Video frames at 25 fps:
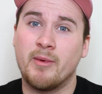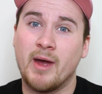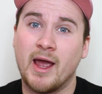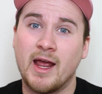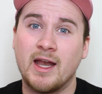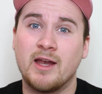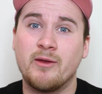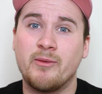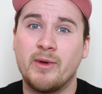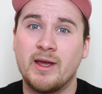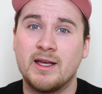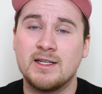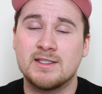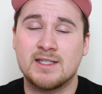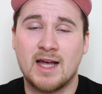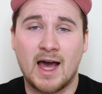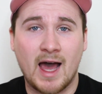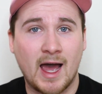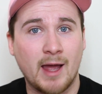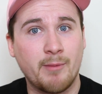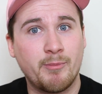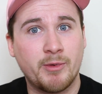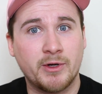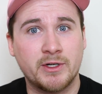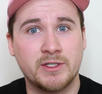But anyways,
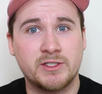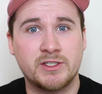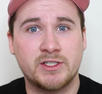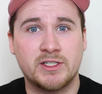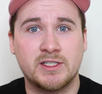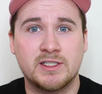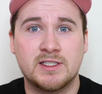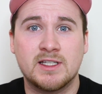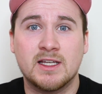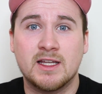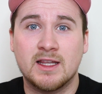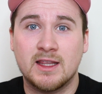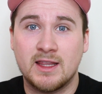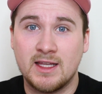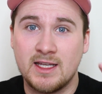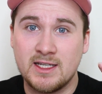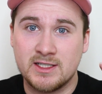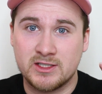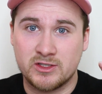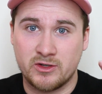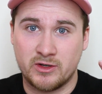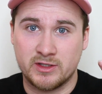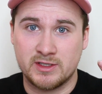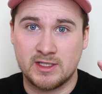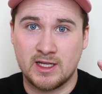I purchased
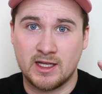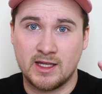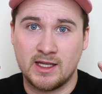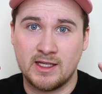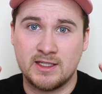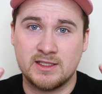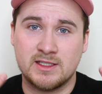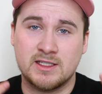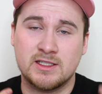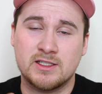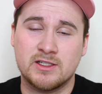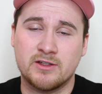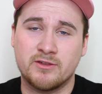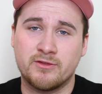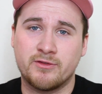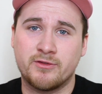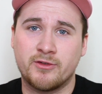these contact lenses